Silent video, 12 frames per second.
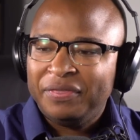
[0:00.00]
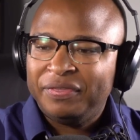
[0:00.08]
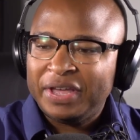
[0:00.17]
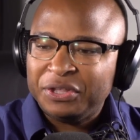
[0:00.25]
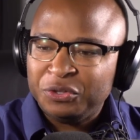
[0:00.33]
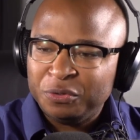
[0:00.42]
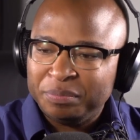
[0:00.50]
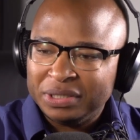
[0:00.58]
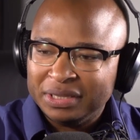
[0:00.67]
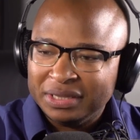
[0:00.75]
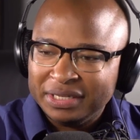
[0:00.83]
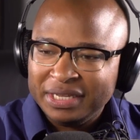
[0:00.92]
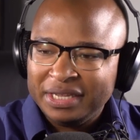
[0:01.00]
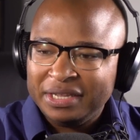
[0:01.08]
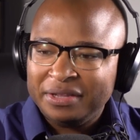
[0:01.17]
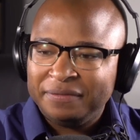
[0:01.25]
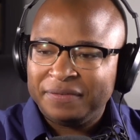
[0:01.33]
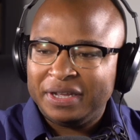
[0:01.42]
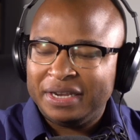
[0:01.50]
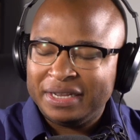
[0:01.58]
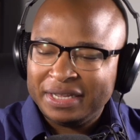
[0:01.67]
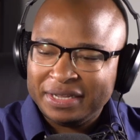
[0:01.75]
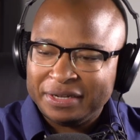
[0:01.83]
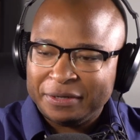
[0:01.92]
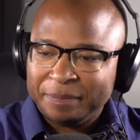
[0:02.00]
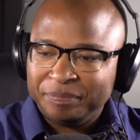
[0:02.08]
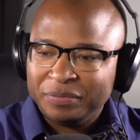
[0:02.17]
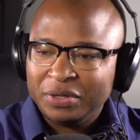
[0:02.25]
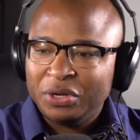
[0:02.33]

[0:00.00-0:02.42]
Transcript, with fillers: that you believe in him